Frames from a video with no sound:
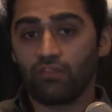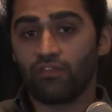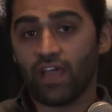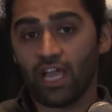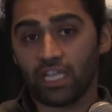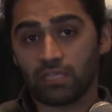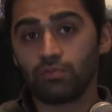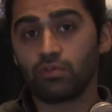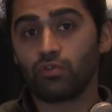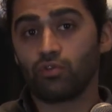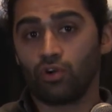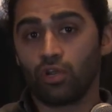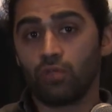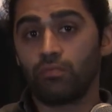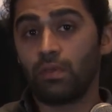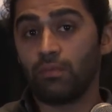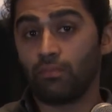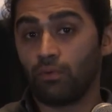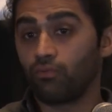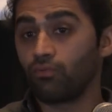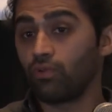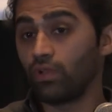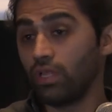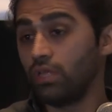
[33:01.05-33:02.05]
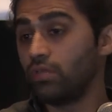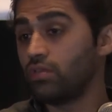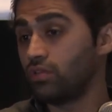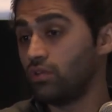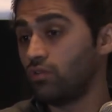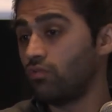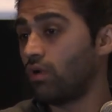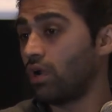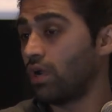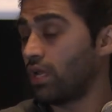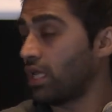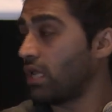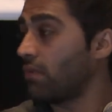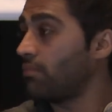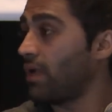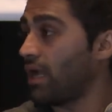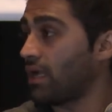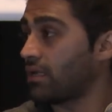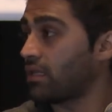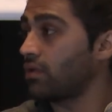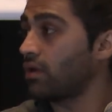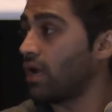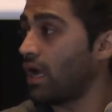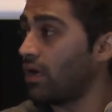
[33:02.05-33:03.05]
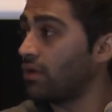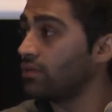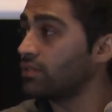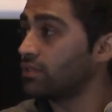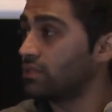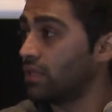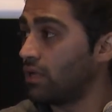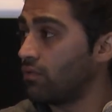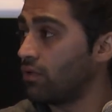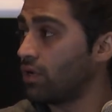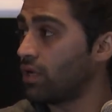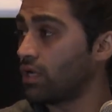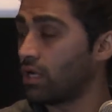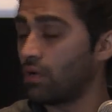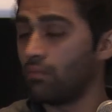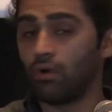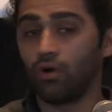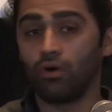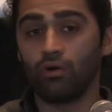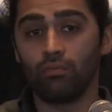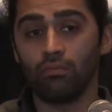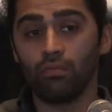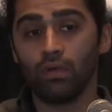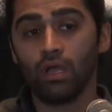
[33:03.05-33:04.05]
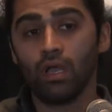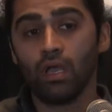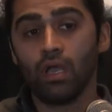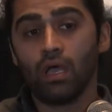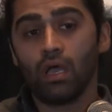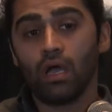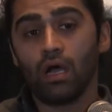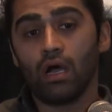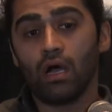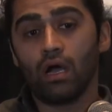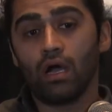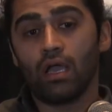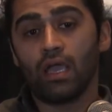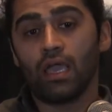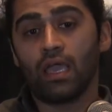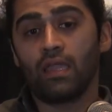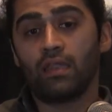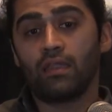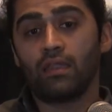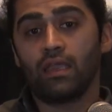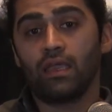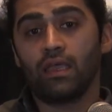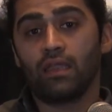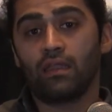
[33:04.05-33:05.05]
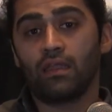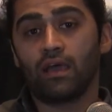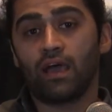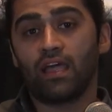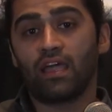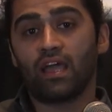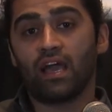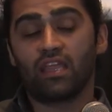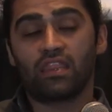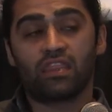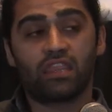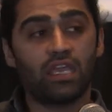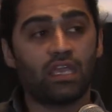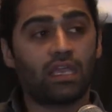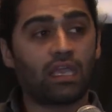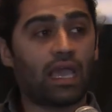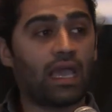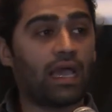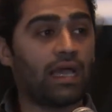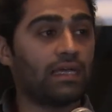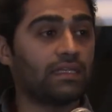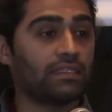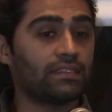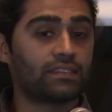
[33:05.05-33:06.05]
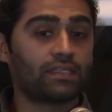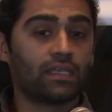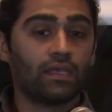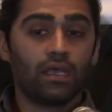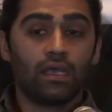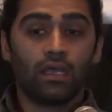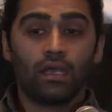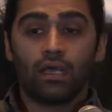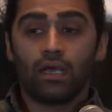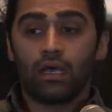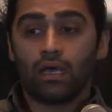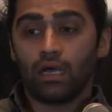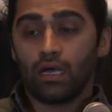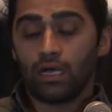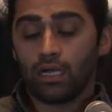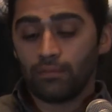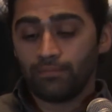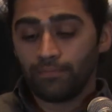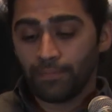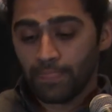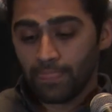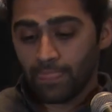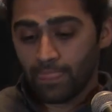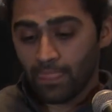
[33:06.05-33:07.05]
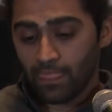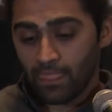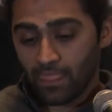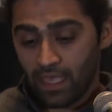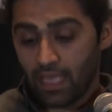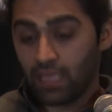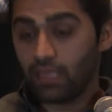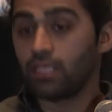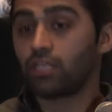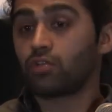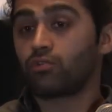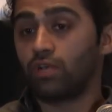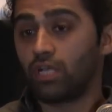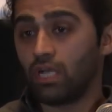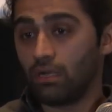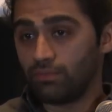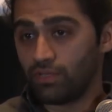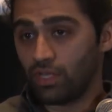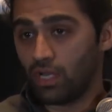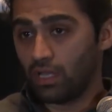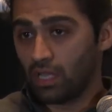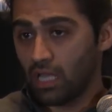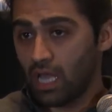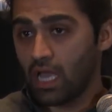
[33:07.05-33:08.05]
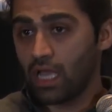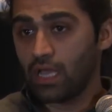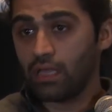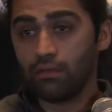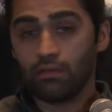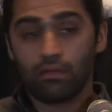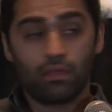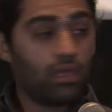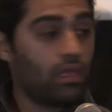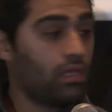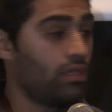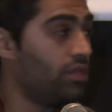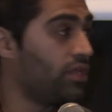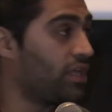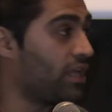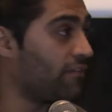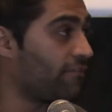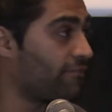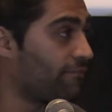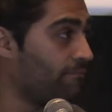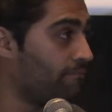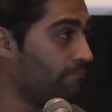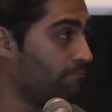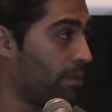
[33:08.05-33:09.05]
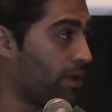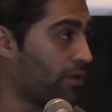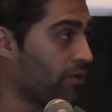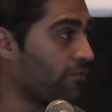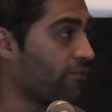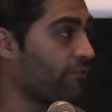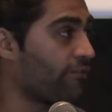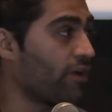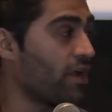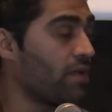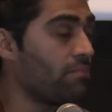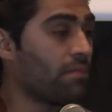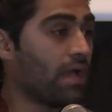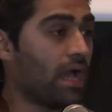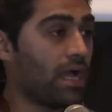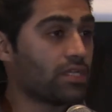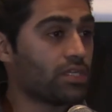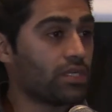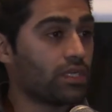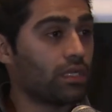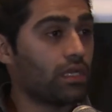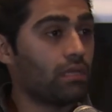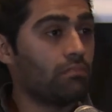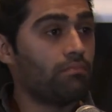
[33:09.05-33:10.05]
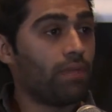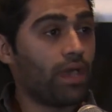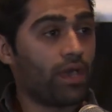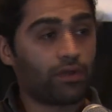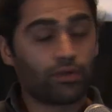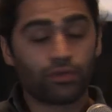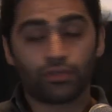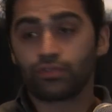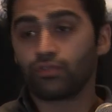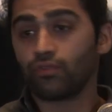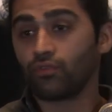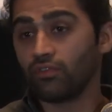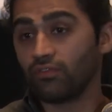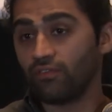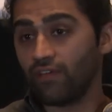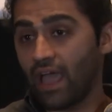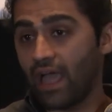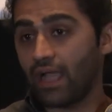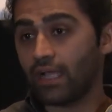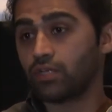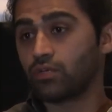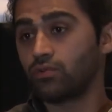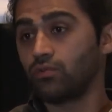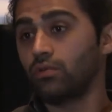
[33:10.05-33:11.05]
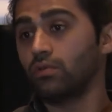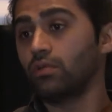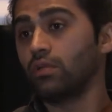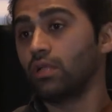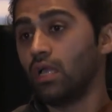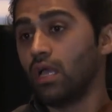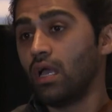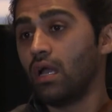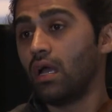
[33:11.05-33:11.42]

the vast majority of people really do want to get back to their house. They want to come home. And I think as the industry comes online, you get better freight matching and better sort of actual